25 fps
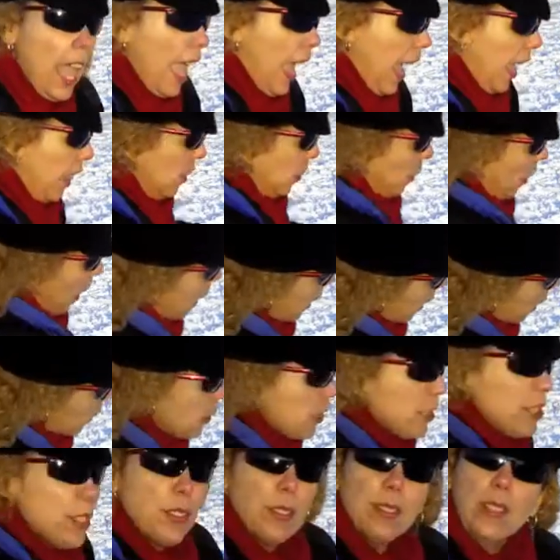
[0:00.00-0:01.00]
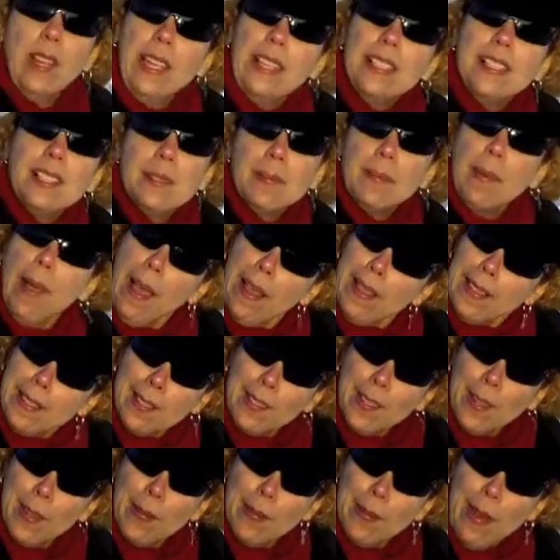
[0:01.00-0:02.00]
And while I was creating my
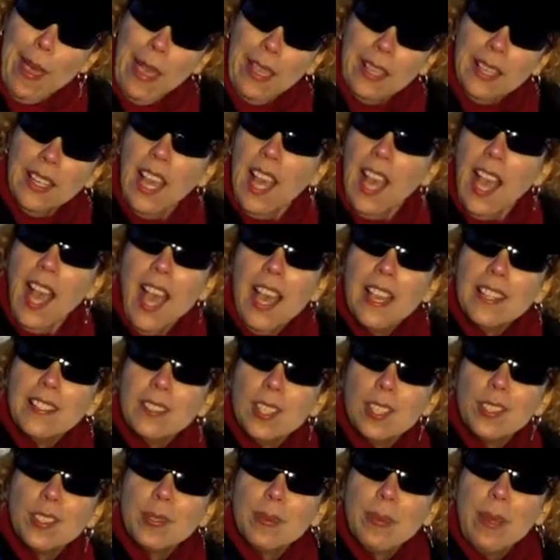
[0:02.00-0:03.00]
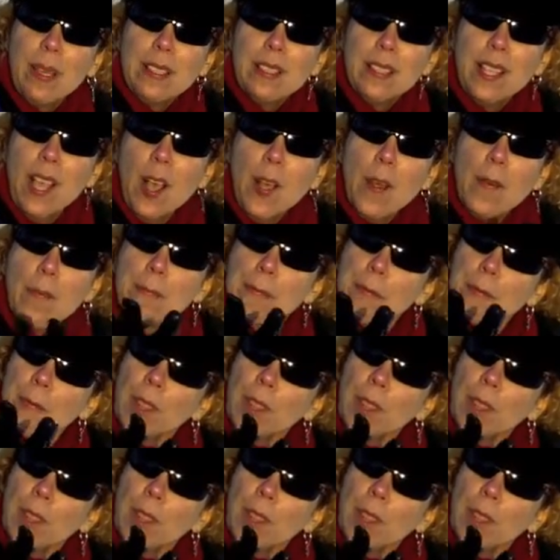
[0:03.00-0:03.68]
snowman, I thought to myself,